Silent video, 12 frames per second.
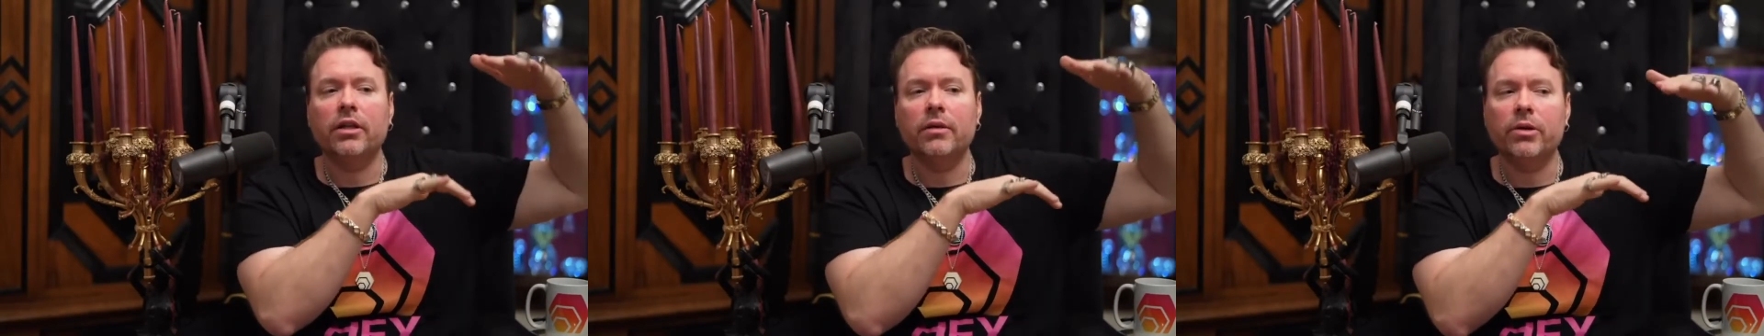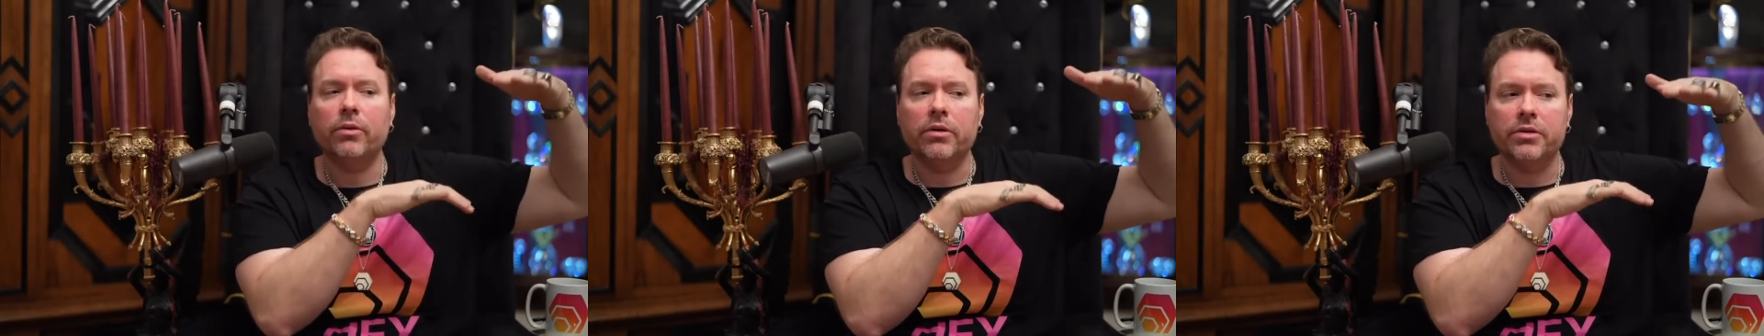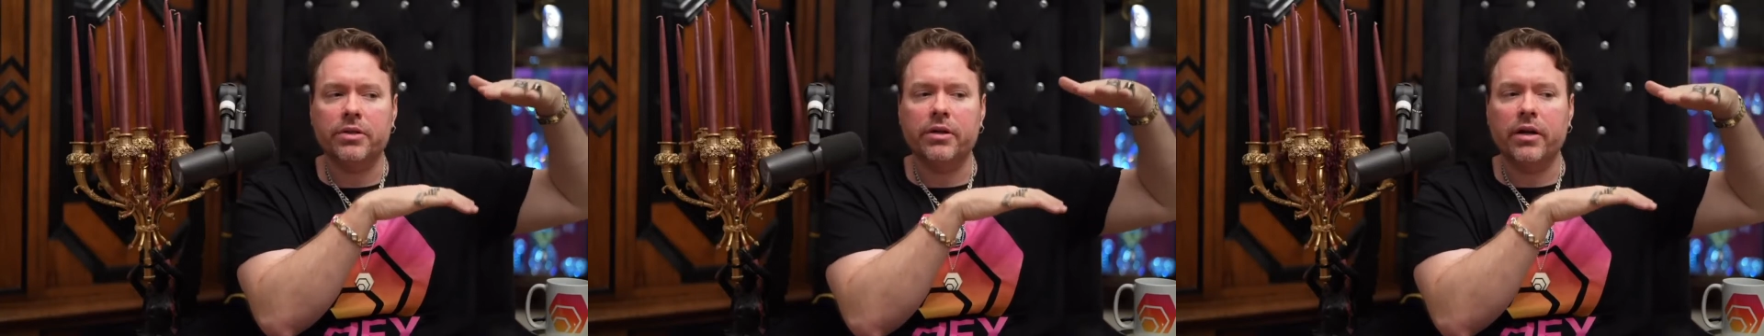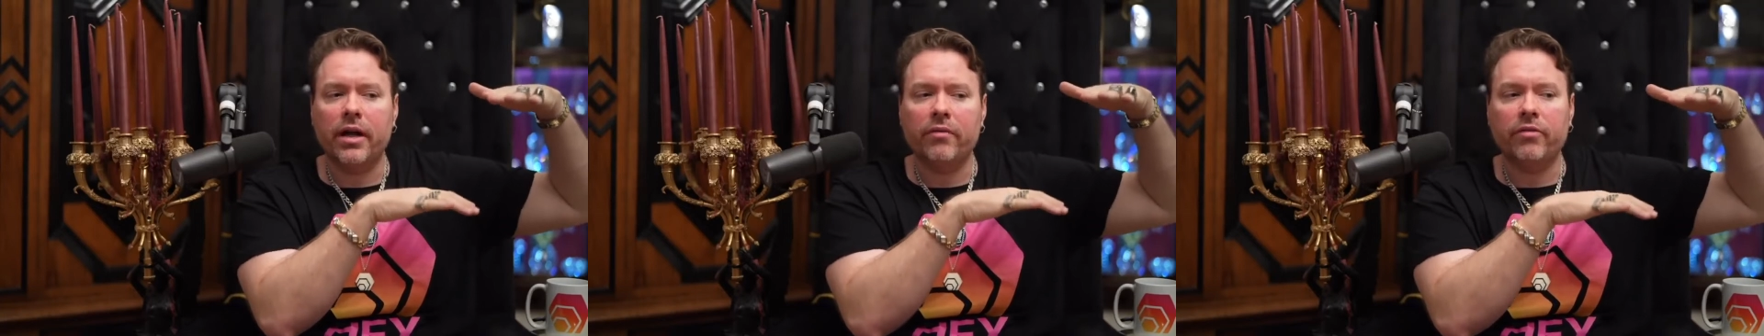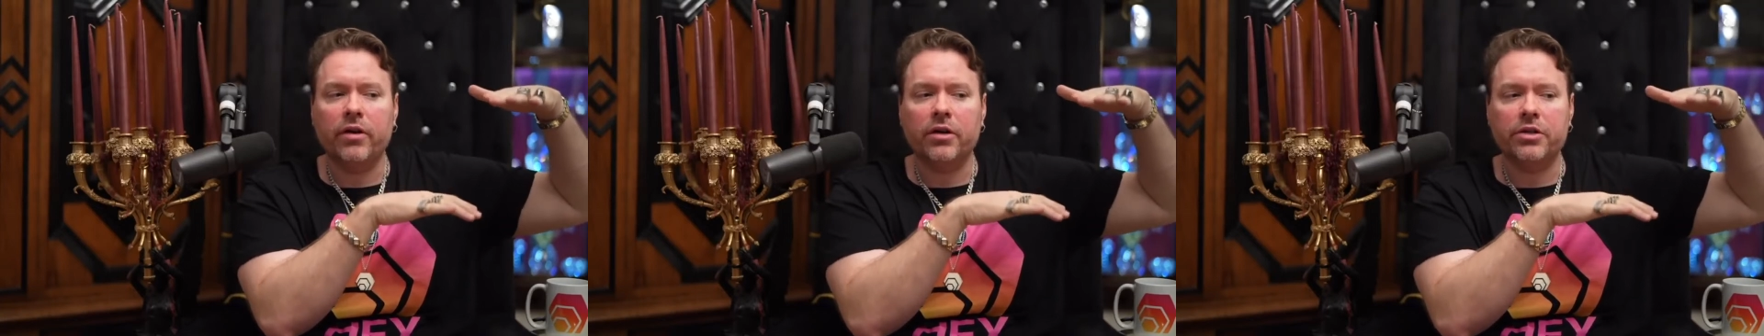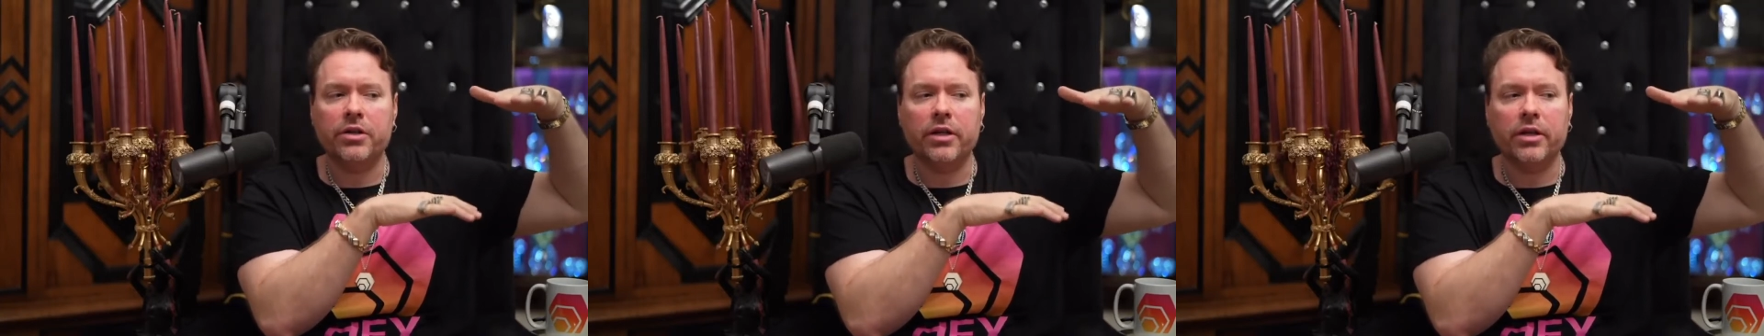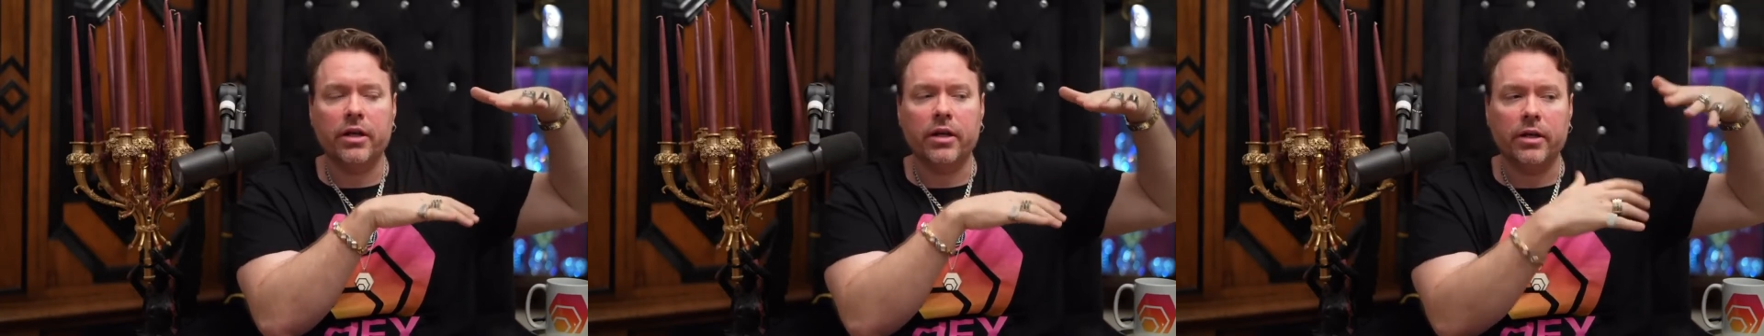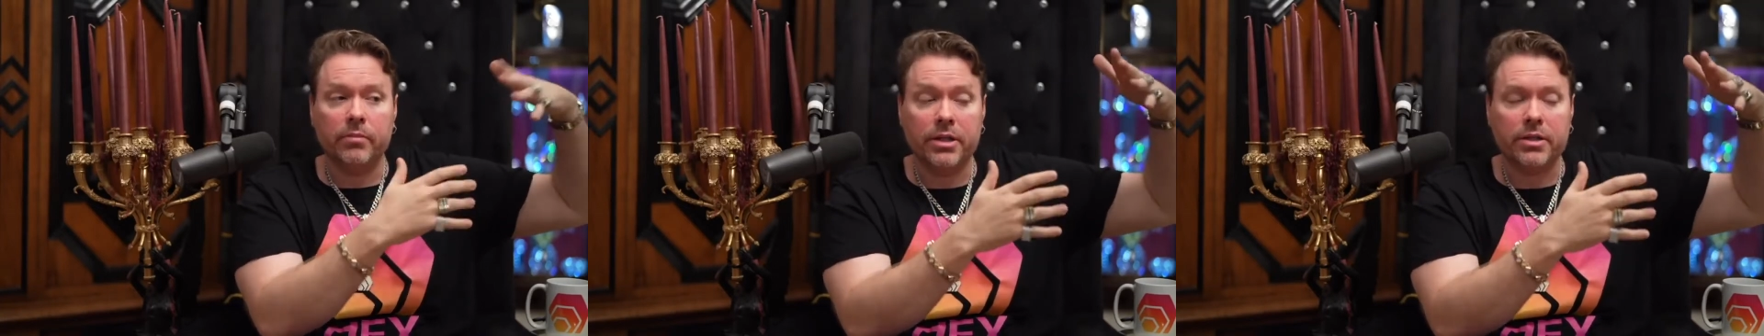limit orders there to have a functioning
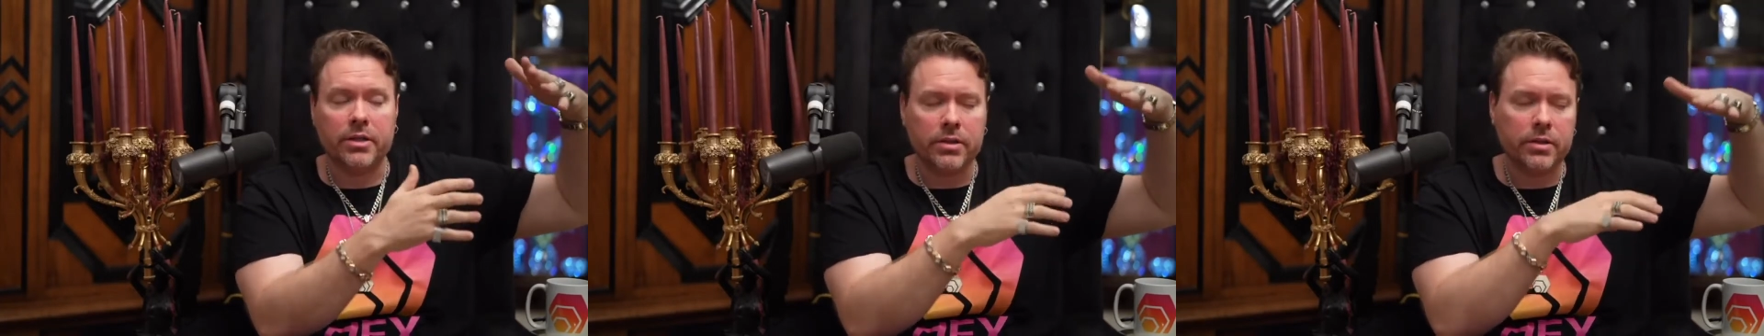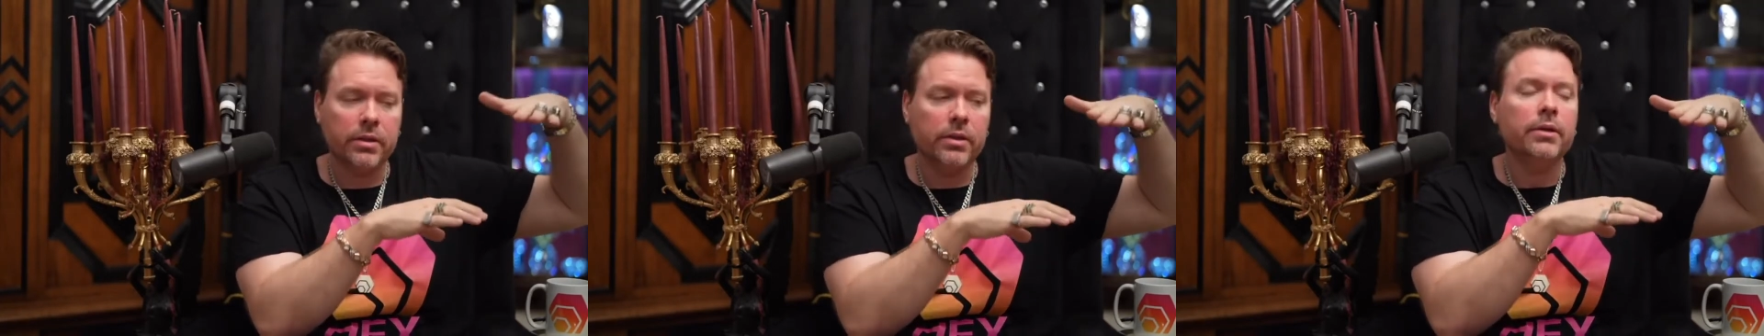business.